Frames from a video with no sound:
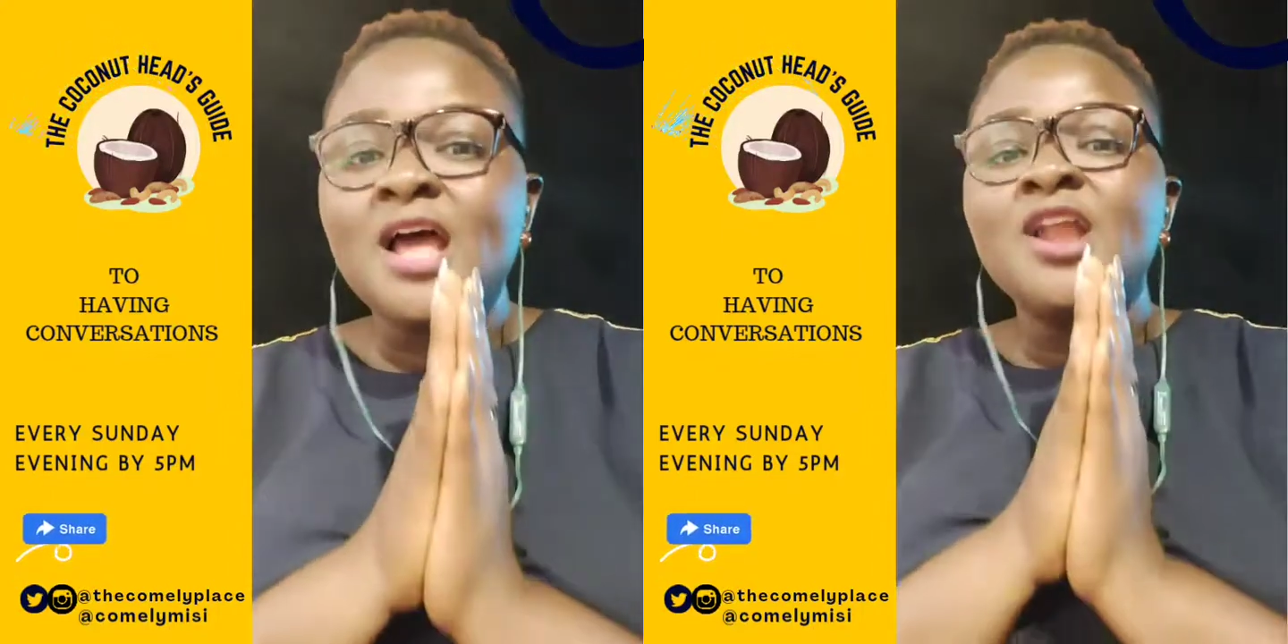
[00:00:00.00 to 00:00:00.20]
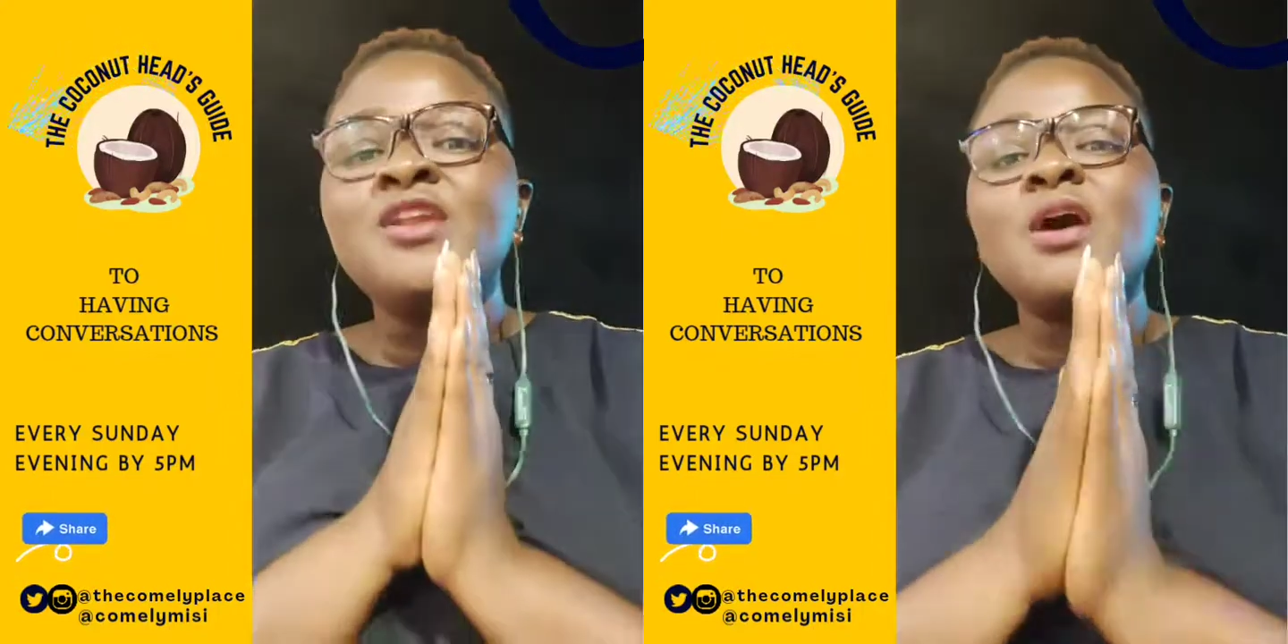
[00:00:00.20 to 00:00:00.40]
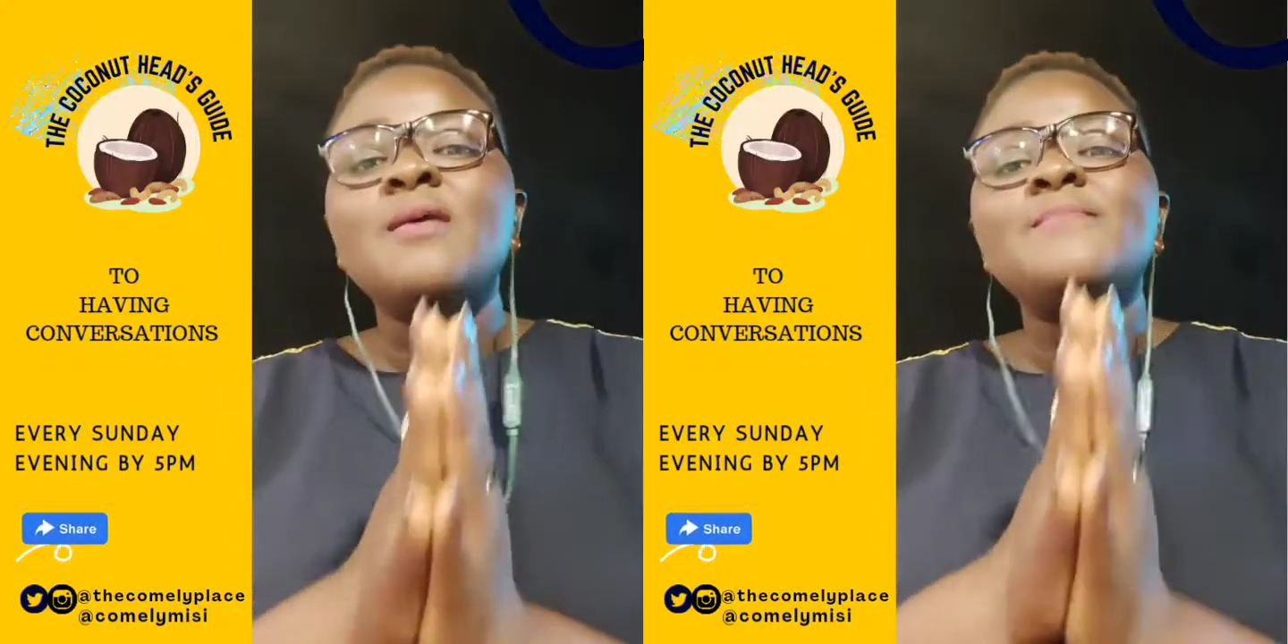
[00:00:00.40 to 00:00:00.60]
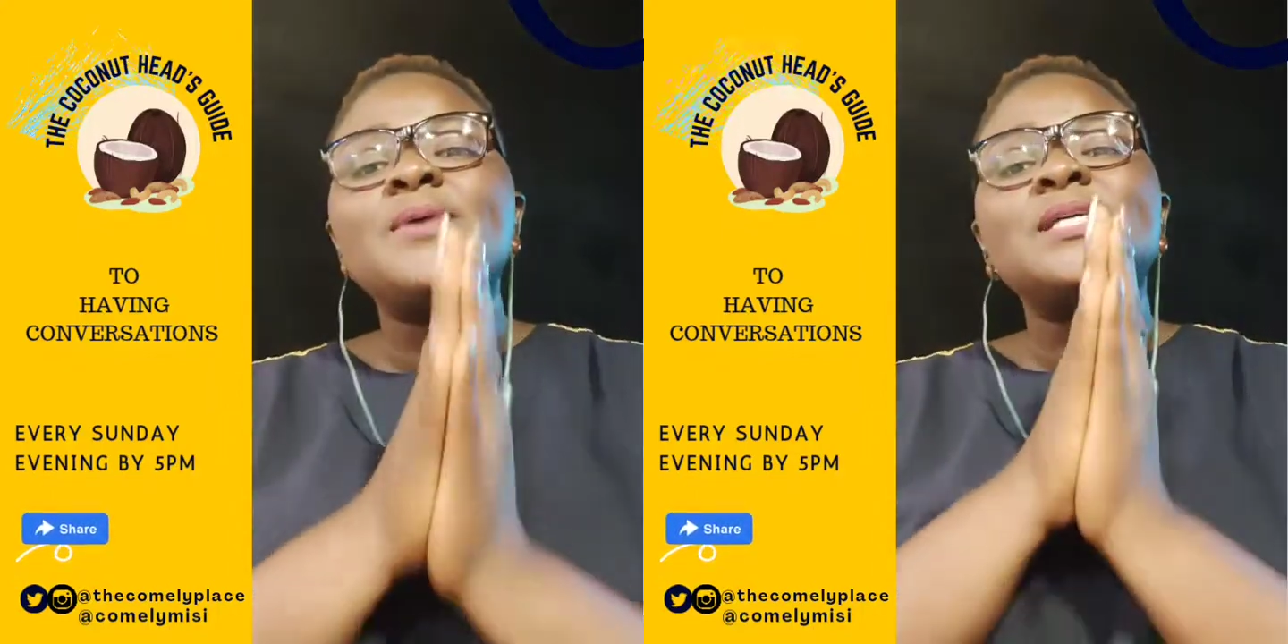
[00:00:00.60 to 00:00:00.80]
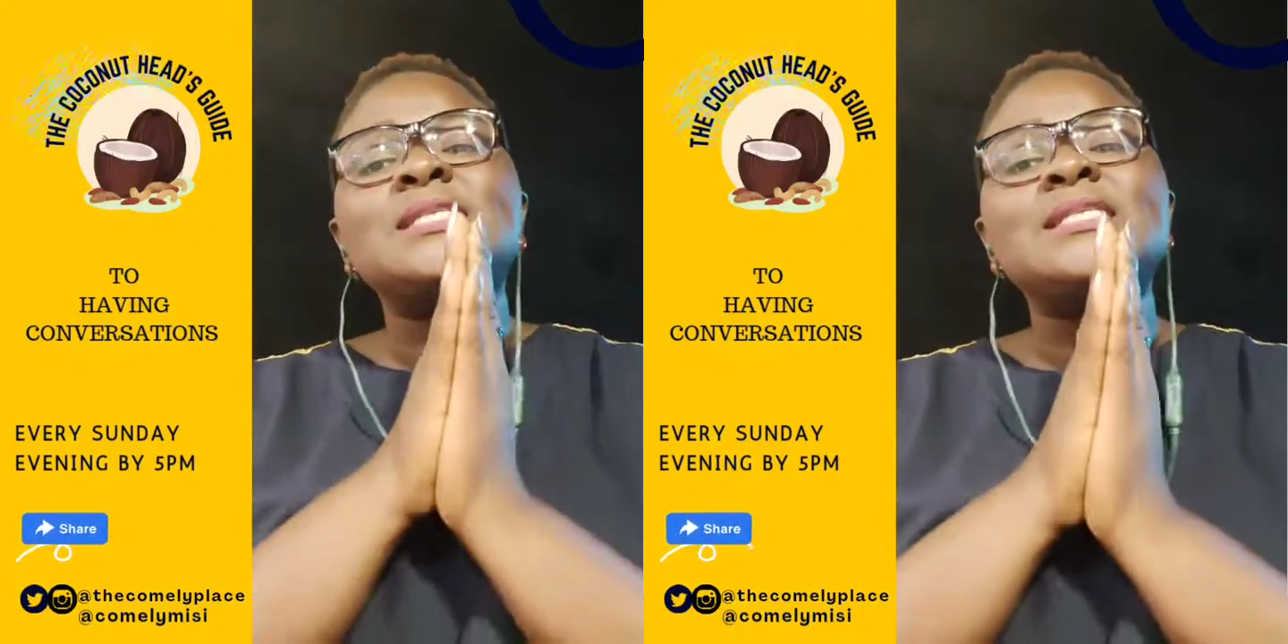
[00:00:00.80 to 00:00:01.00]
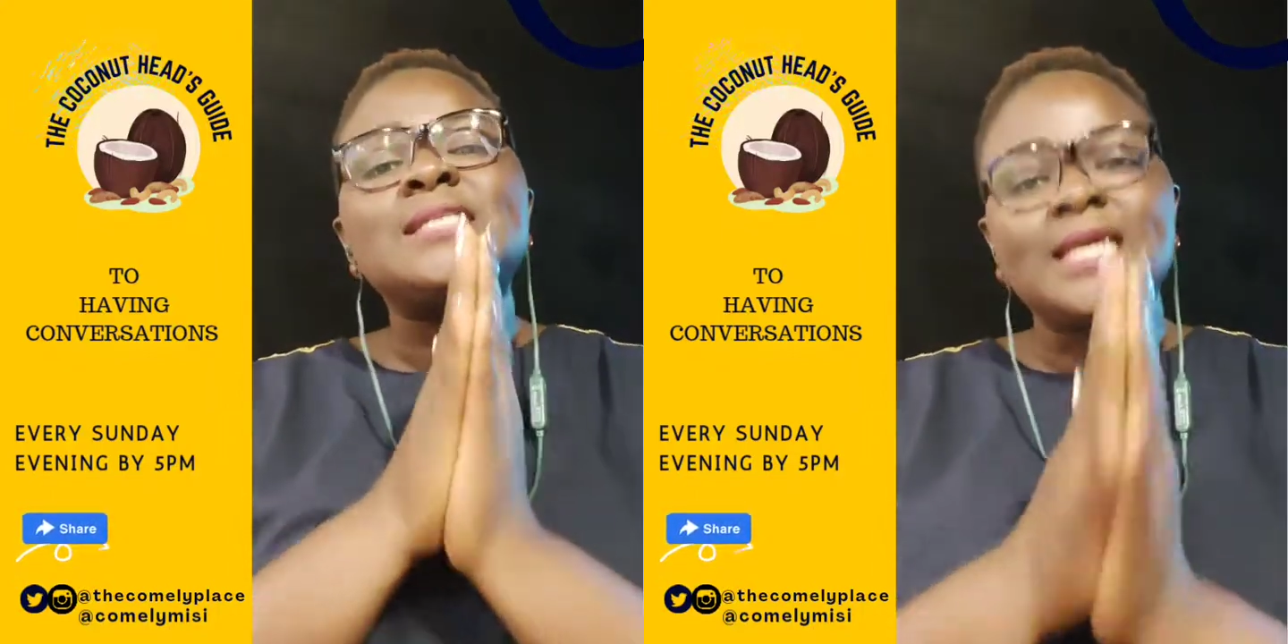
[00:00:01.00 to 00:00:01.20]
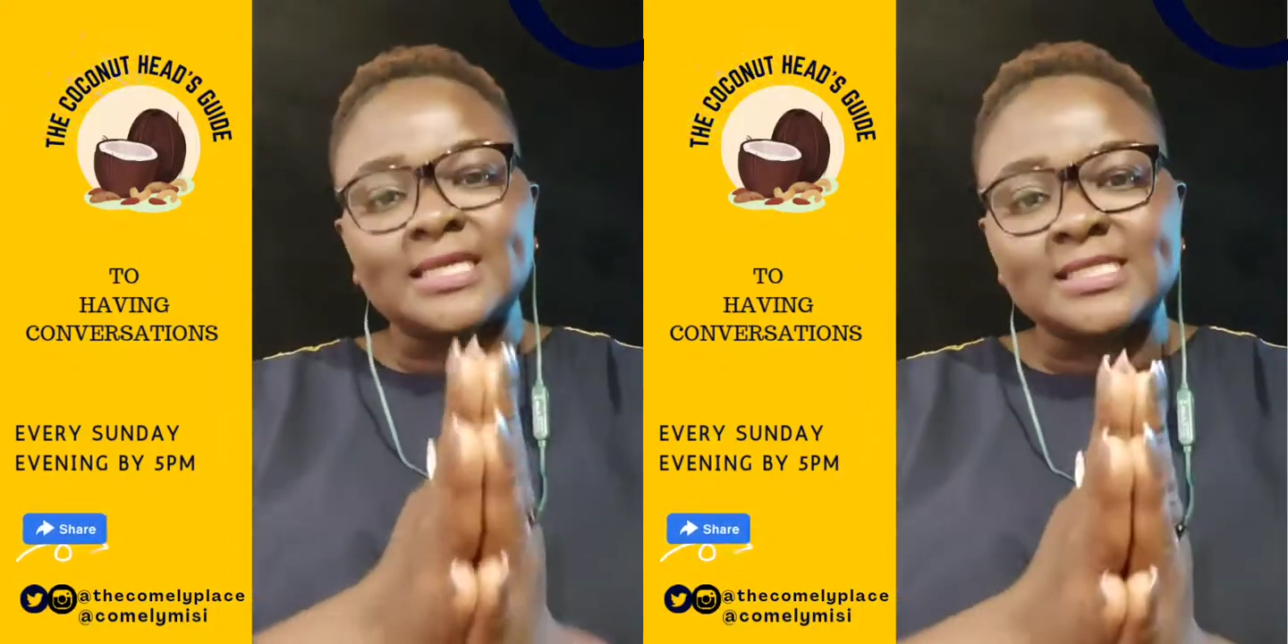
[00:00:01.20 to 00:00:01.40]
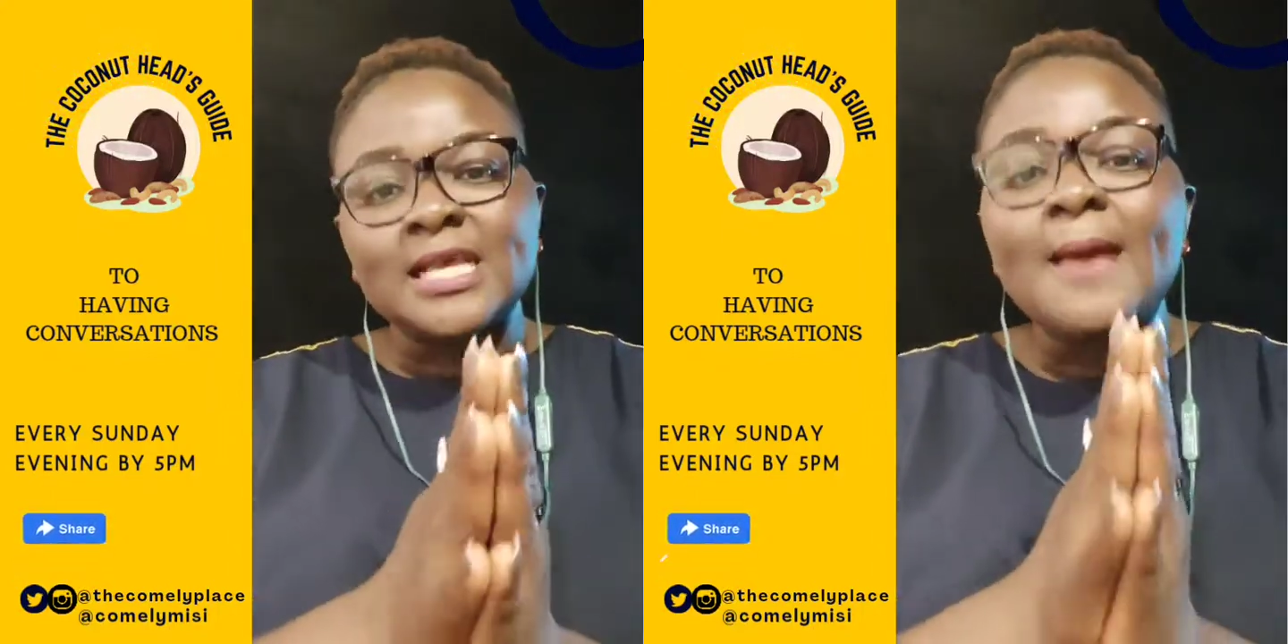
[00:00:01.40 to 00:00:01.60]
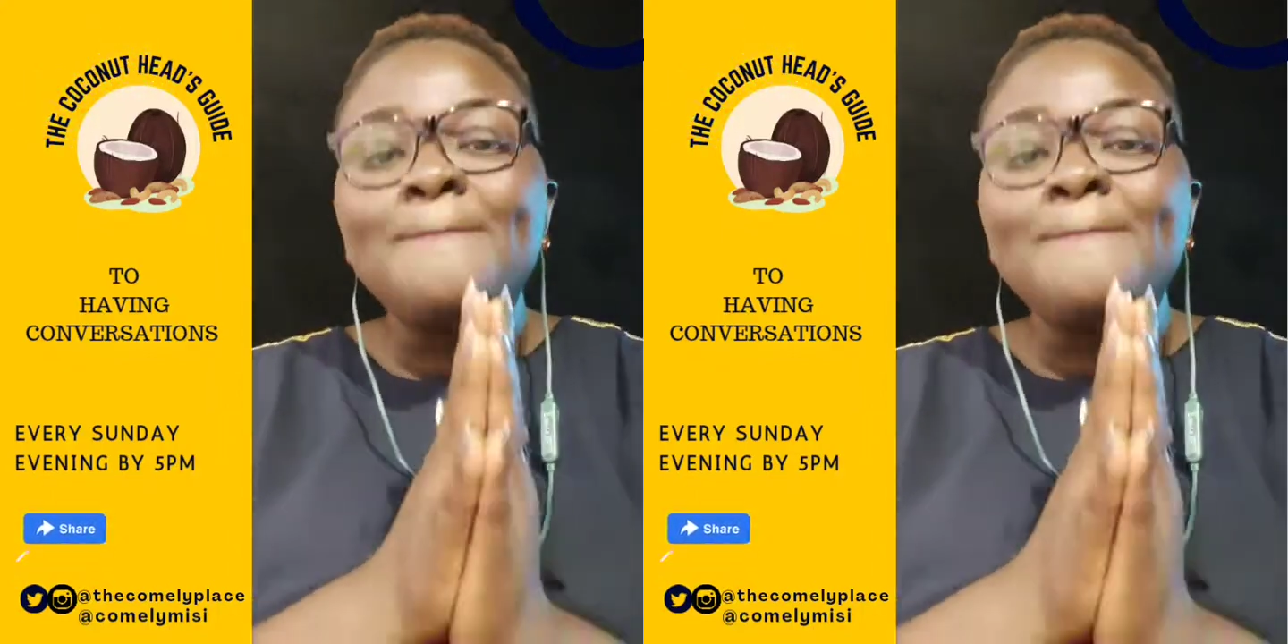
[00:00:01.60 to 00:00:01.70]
Number 6,